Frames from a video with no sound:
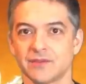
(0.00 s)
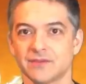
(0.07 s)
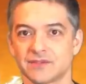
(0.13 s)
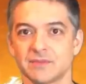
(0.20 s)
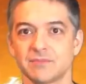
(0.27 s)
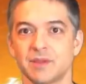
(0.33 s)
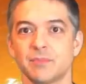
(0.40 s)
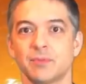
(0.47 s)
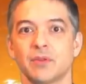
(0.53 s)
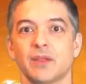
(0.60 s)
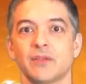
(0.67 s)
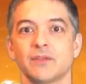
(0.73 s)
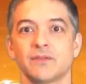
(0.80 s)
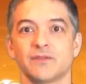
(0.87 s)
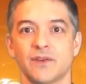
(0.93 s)
You've seen people
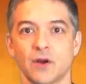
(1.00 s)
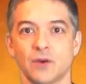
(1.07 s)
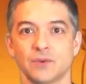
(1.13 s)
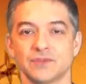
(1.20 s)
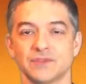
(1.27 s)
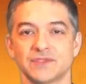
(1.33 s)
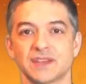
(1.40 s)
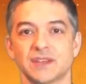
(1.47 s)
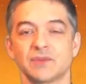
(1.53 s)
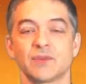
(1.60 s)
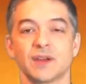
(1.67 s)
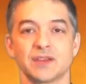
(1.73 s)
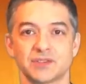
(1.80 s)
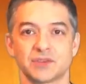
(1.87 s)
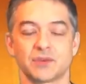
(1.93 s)
on their phones in
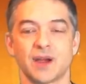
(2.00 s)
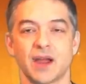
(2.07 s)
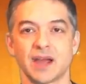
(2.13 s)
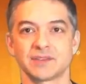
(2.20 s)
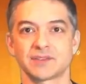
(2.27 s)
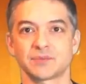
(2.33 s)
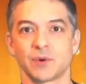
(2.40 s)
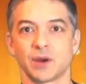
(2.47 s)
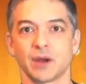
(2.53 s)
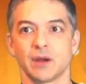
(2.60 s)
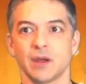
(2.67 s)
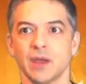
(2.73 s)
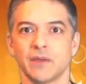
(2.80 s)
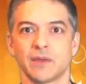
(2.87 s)
restaurants where